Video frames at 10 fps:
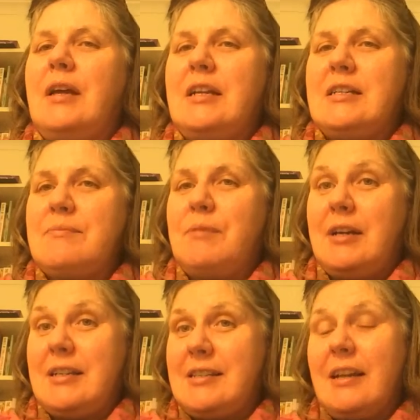it is
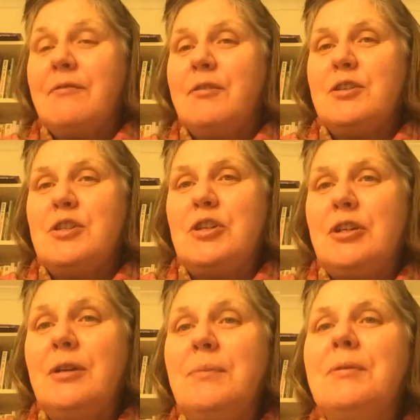my second
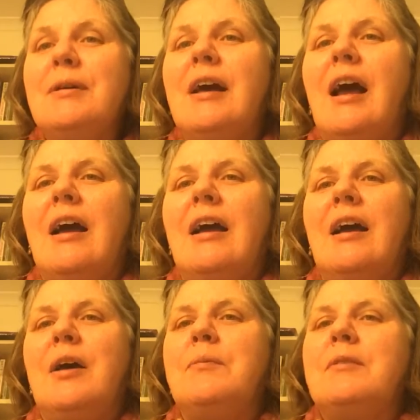Flosstube.
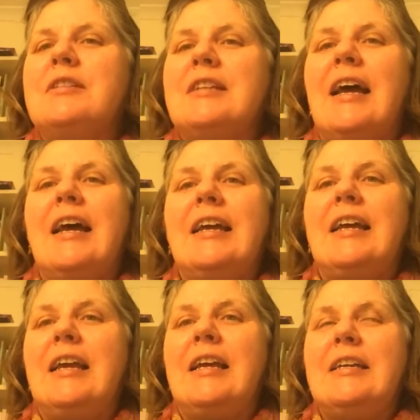
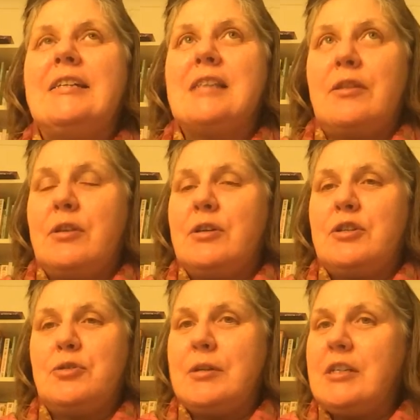Today is the
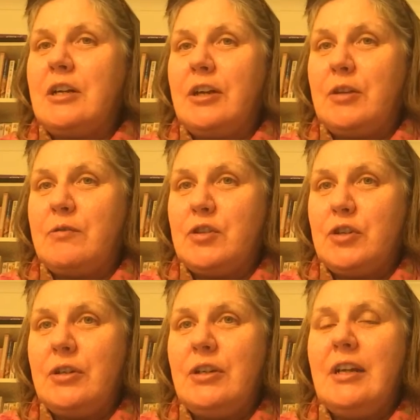29th of
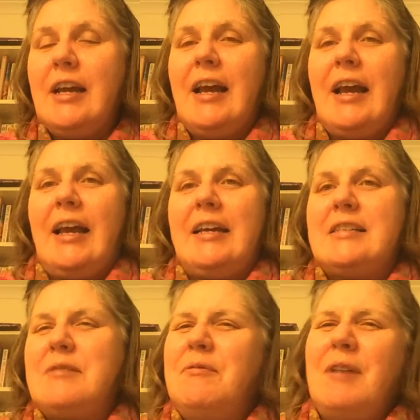June.
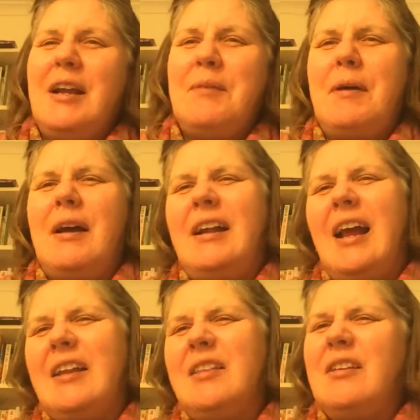It's around about
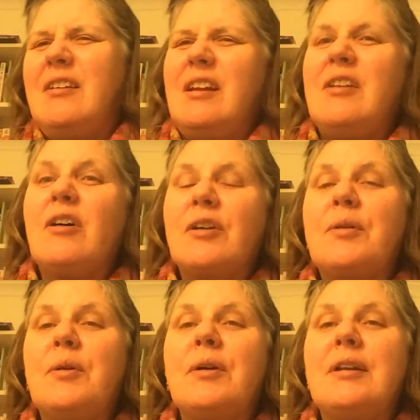8:30, 9
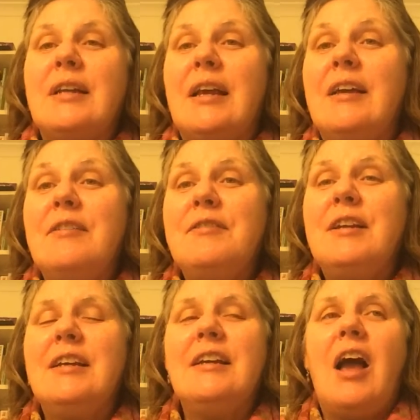o'clock in the
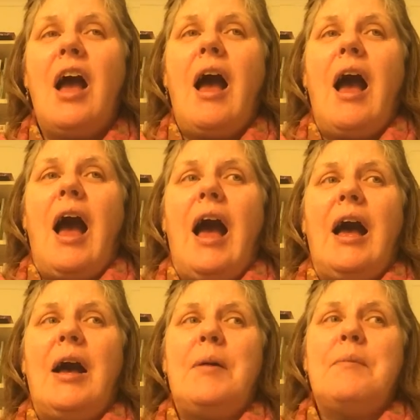evening,
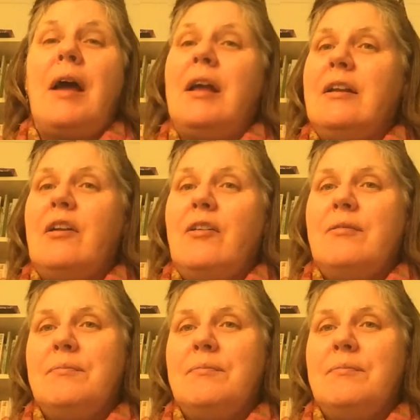and